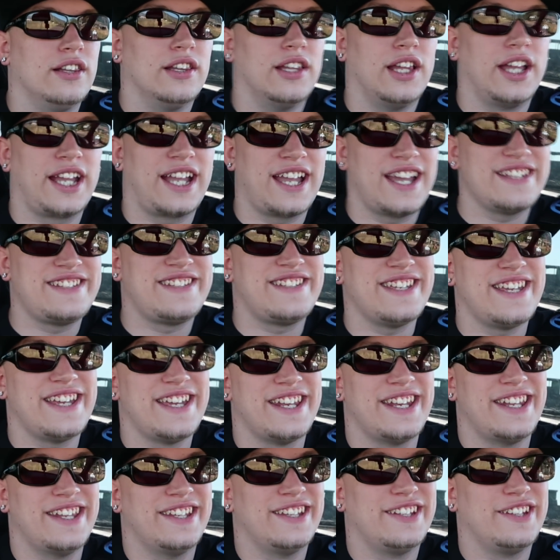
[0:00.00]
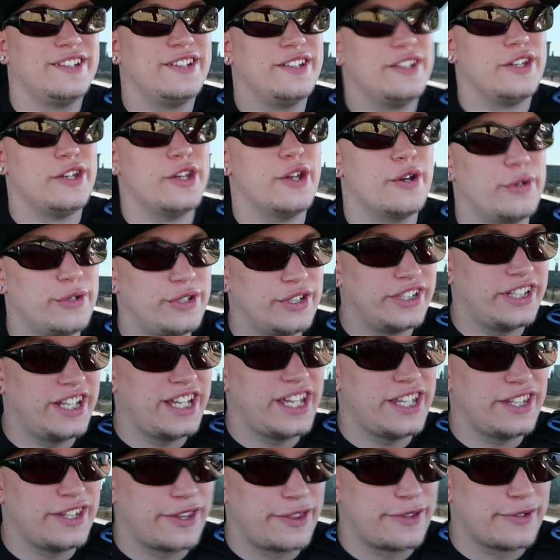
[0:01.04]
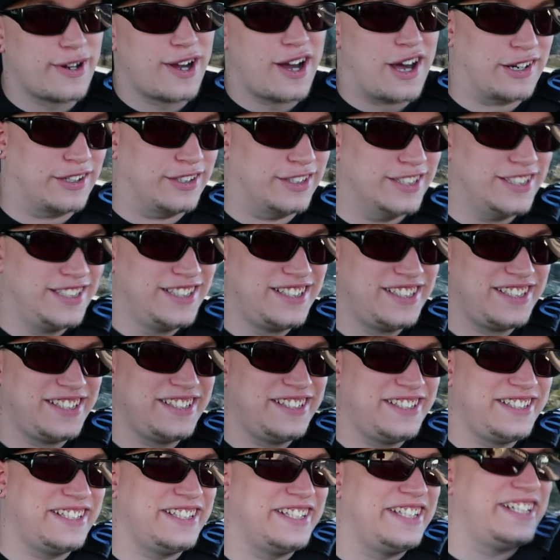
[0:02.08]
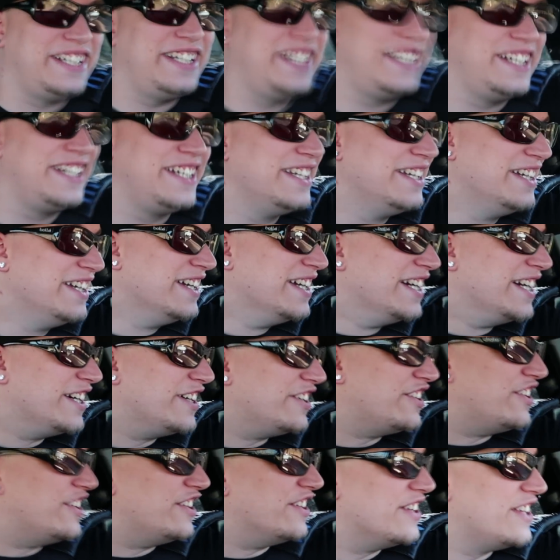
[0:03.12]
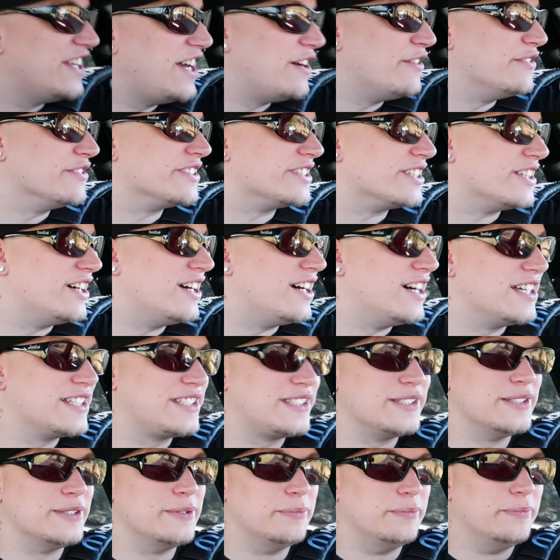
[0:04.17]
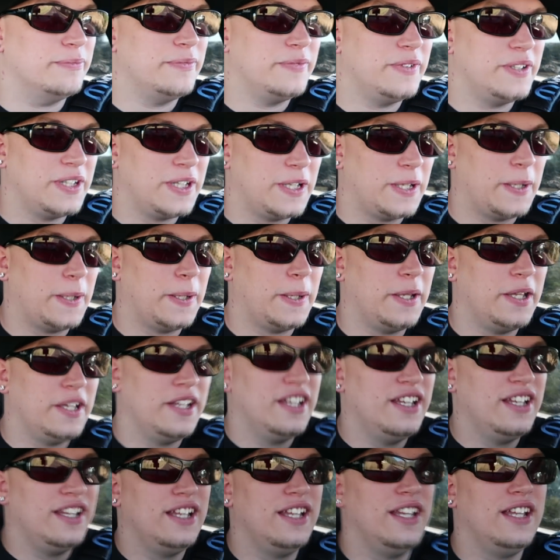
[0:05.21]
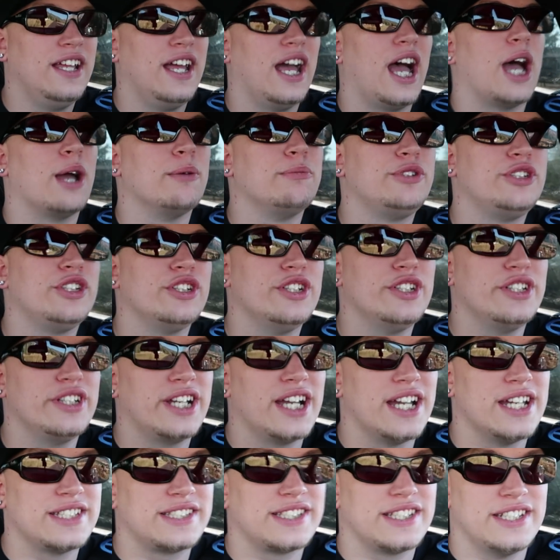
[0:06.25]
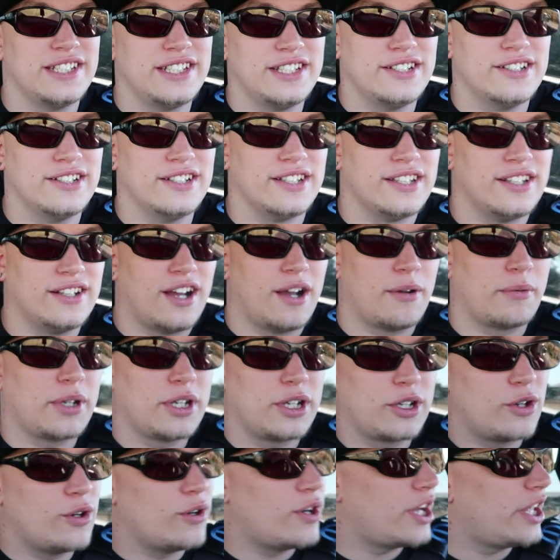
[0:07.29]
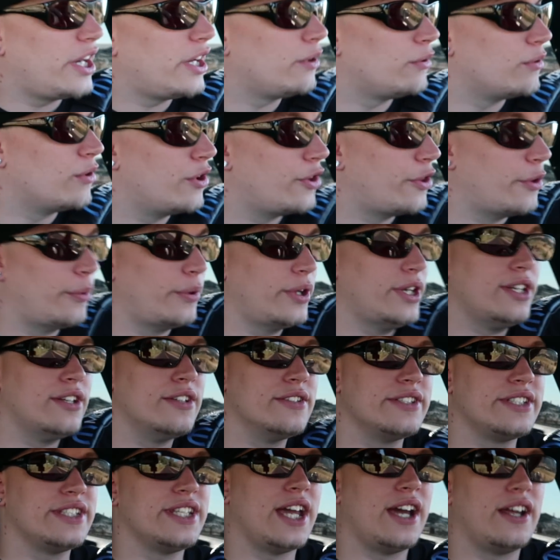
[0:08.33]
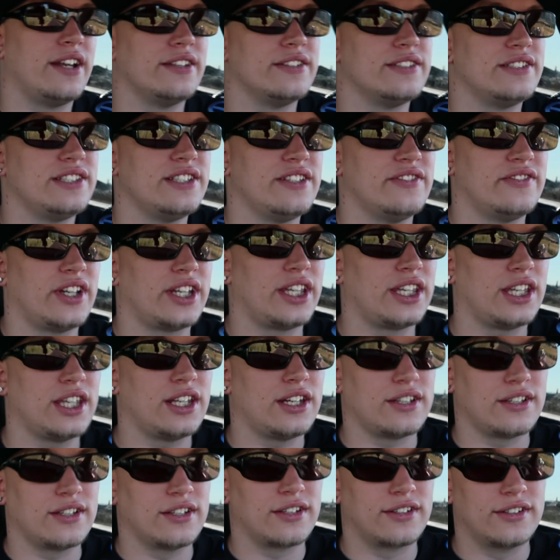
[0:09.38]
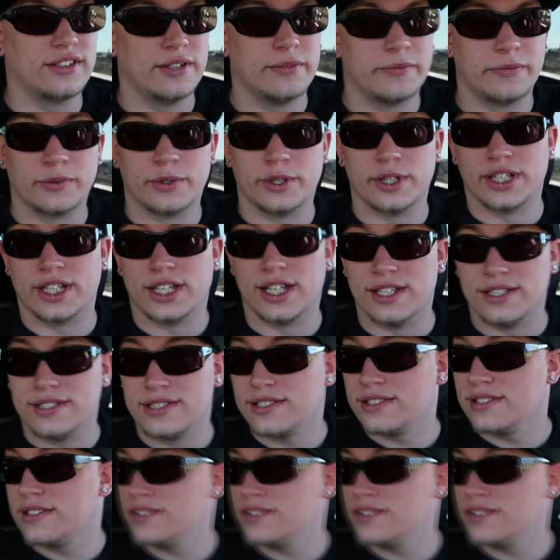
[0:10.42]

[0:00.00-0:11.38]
Like I said, no delay in the throttle. Oh, that was awesome. I'm sure you guys can hear it. I'm gonna go ahead and roll the windows down and see if I can get a good clip for you guys.